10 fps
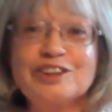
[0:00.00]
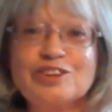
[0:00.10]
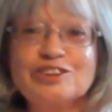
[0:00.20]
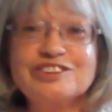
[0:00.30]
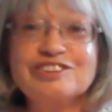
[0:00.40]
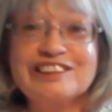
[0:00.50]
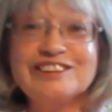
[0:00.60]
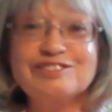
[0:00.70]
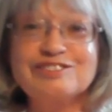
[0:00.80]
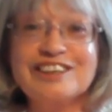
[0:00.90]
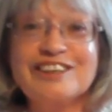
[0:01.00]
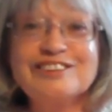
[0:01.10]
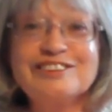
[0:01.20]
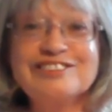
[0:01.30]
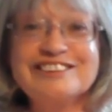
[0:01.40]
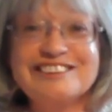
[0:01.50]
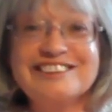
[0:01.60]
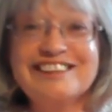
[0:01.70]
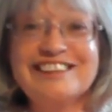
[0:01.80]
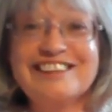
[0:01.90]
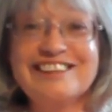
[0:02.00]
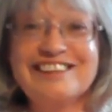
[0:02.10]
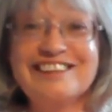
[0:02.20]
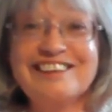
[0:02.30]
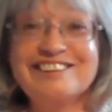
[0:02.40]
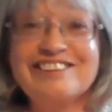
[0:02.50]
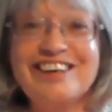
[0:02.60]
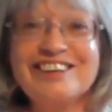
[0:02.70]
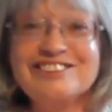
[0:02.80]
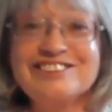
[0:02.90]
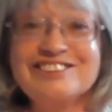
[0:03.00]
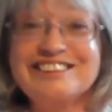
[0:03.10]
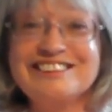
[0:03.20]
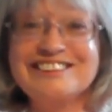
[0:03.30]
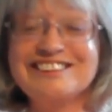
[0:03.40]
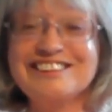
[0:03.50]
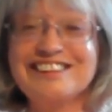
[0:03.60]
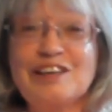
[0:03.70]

you're the director of Silent Unity, you can't do this.